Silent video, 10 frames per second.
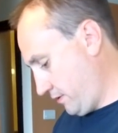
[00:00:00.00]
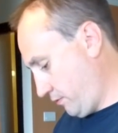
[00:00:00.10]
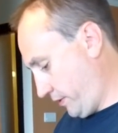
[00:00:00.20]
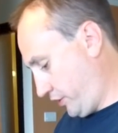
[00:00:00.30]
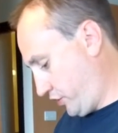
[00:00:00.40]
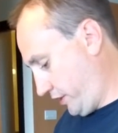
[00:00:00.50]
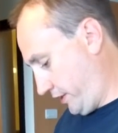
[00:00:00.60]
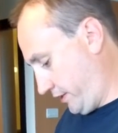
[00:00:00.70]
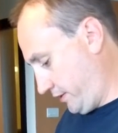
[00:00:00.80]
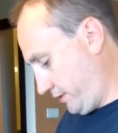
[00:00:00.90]
which
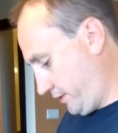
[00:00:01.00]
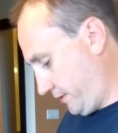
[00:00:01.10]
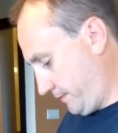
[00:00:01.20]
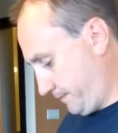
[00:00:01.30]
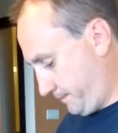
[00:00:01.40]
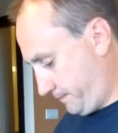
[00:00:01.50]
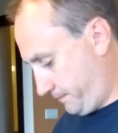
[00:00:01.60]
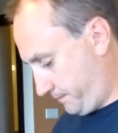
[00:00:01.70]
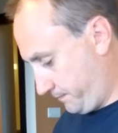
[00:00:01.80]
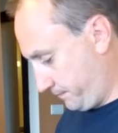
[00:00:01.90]
is
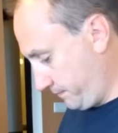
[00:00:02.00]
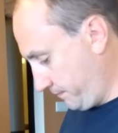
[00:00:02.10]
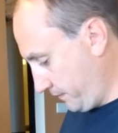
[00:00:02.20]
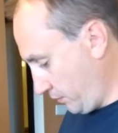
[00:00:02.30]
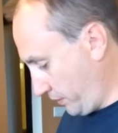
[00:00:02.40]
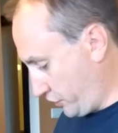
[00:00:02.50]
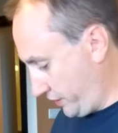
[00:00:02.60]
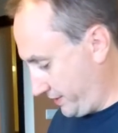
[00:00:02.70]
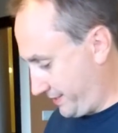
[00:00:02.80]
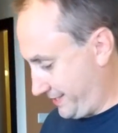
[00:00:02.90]
the
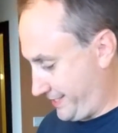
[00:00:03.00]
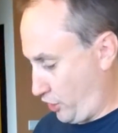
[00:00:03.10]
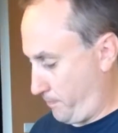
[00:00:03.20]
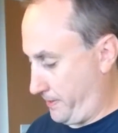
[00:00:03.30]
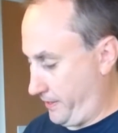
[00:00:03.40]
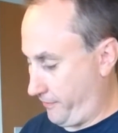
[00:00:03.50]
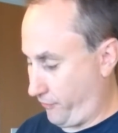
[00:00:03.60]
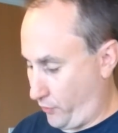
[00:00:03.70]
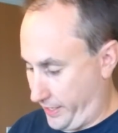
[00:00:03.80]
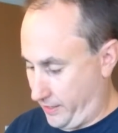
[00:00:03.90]
Sterapin
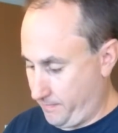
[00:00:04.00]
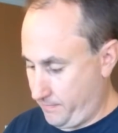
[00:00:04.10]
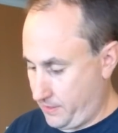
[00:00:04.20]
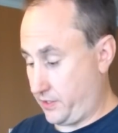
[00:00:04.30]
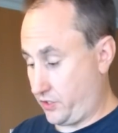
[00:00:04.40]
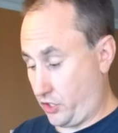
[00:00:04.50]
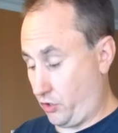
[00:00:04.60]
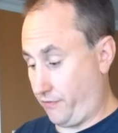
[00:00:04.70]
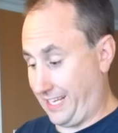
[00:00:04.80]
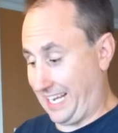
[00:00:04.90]
Freedom. This is the
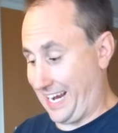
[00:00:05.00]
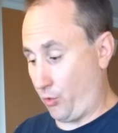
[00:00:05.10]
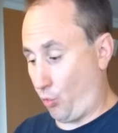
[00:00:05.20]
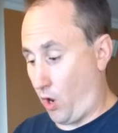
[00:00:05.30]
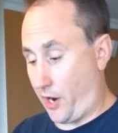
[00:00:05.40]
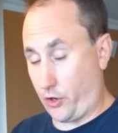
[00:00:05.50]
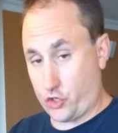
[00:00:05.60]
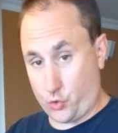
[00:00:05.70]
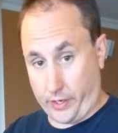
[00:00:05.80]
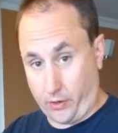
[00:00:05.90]
UV light water
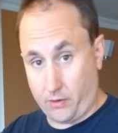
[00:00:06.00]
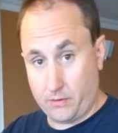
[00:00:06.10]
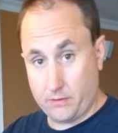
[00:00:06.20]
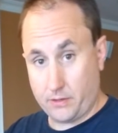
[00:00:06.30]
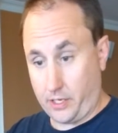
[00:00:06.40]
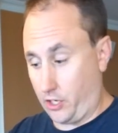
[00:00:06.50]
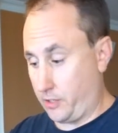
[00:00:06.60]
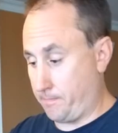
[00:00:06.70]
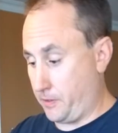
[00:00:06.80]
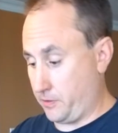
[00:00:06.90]
treater.
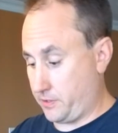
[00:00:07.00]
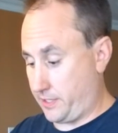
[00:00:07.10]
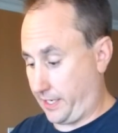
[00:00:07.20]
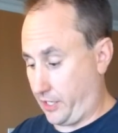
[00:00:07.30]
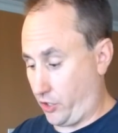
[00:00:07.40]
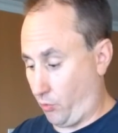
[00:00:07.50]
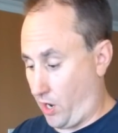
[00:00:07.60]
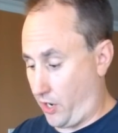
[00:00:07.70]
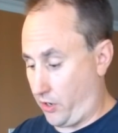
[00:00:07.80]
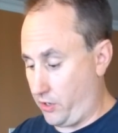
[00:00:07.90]
You stick it in your
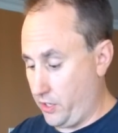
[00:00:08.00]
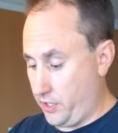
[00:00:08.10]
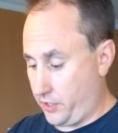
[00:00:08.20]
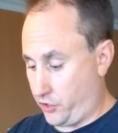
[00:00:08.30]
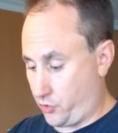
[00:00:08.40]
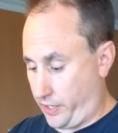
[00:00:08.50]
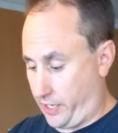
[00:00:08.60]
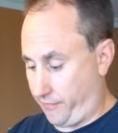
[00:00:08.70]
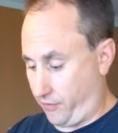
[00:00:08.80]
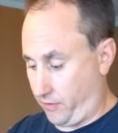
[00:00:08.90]
water, you treat
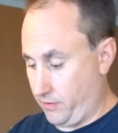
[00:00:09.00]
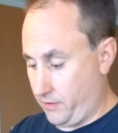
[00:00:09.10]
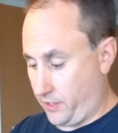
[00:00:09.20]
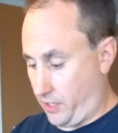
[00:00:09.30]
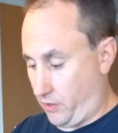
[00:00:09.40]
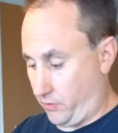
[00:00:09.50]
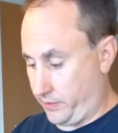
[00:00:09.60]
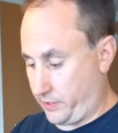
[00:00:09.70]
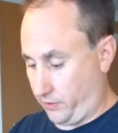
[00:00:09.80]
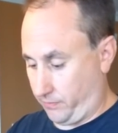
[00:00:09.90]
it for,
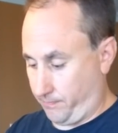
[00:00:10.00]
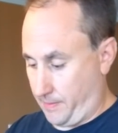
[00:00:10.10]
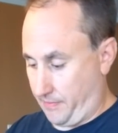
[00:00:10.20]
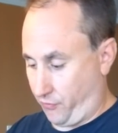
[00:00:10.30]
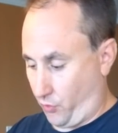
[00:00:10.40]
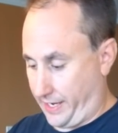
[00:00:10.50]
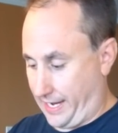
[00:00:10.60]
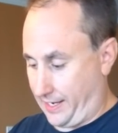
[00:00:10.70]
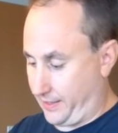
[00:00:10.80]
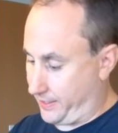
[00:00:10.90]
until maybe
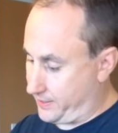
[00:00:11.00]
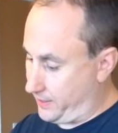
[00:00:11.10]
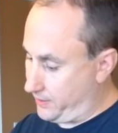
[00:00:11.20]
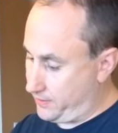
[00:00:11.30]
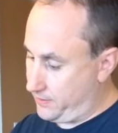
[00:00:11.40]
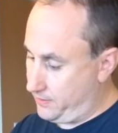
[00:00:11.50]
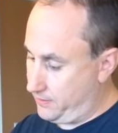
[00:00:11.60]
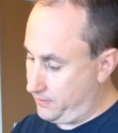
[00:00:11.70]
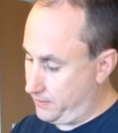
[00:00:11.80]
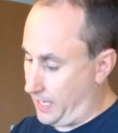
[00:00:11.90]
48, I think it
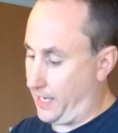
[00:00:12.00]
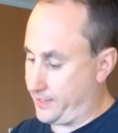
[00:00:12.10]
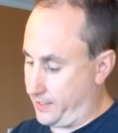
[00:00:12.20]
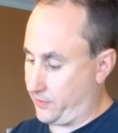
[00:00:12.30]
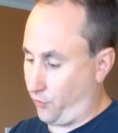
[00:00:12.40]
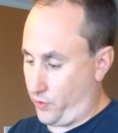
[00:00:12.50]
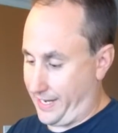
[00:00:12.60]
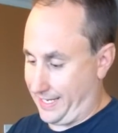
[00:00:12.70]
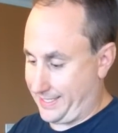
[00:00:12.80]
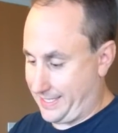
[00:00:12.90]
says
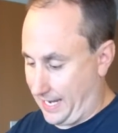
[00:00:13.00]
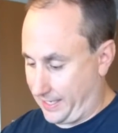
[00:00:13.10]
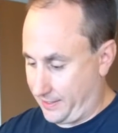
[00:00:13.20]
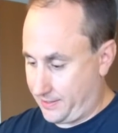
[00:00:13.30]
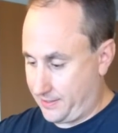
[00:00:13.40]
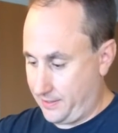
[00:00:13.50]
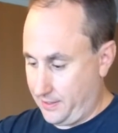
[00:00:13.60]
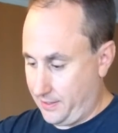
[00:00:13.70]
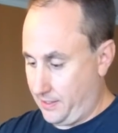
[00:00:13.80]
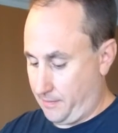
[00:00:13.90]
48 seconds,
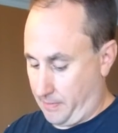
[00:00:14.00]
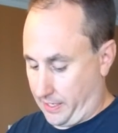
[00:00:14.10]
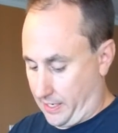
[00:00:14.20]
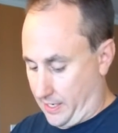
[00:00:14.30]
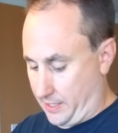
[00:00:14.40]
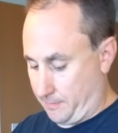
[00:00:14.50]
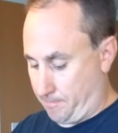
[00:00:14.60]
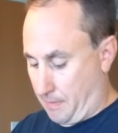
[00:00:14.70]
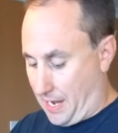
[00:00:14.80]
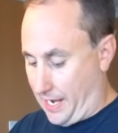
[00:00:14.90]
because
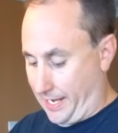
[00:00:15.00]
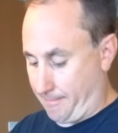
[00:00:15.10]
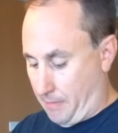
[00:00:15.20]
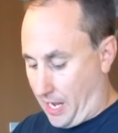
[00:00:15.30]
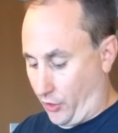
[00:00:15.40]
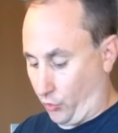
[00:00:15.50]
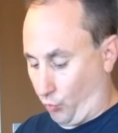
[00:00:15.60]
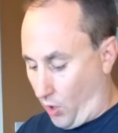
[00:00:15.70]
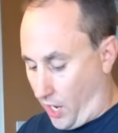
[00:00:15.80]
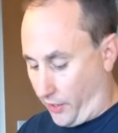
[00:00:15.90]
buying bottled
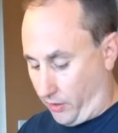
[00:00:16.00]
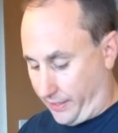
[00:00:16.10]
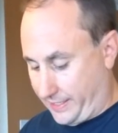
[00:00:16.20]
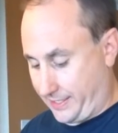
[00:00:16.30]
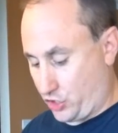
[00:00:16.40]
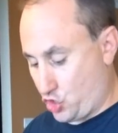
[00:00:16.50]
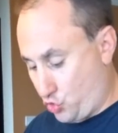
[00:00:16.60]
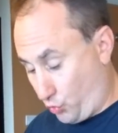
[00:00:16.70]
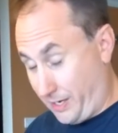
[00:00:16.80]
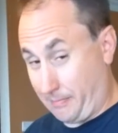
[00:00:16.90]
water gets
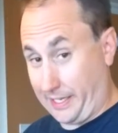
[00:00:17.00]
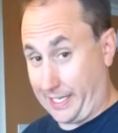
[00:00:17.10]
extremely